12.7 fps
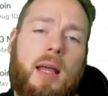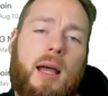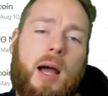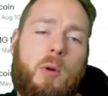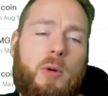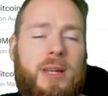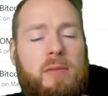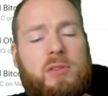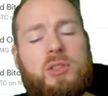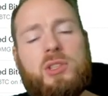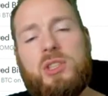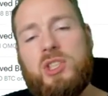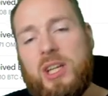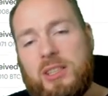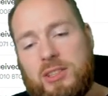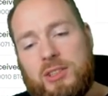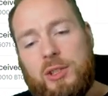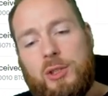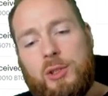i would never
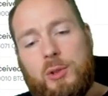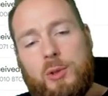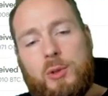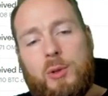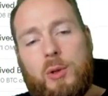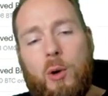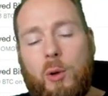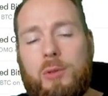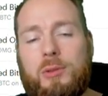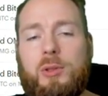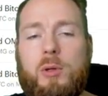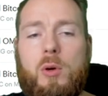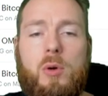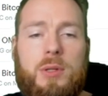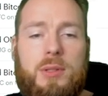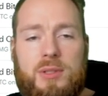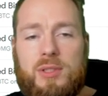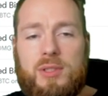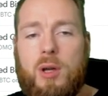suggest you hold your
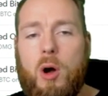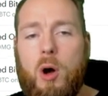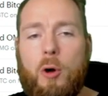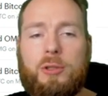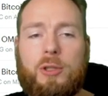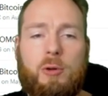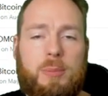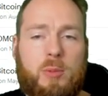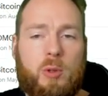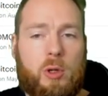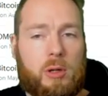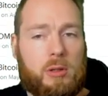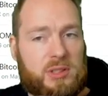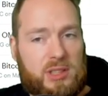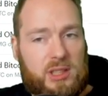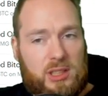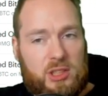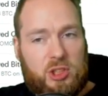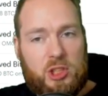coins on a cryptocurrency
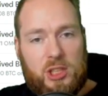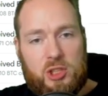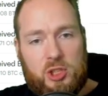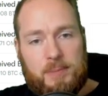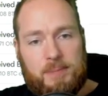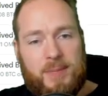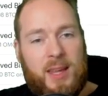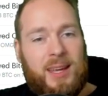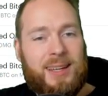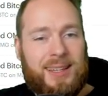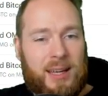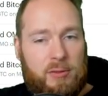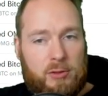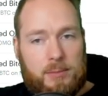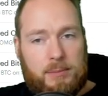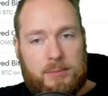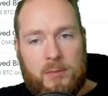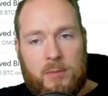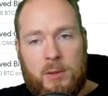exchange. Never.
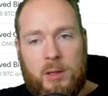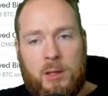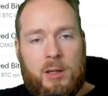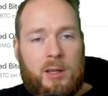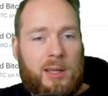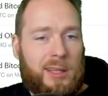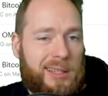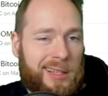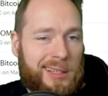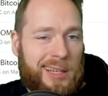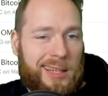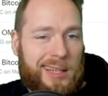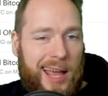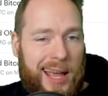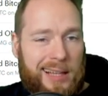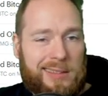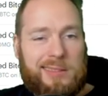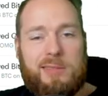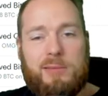It can get
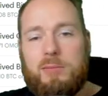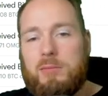hacked,